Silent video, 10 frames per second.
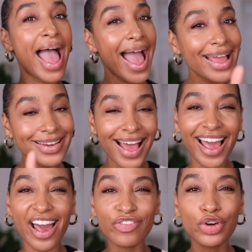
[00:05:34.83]
And I
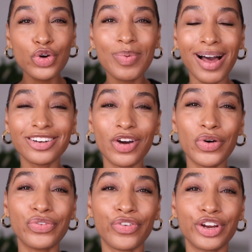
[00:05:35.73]
have a coupon
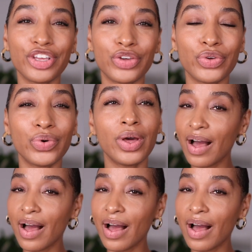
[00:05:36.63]
code for you.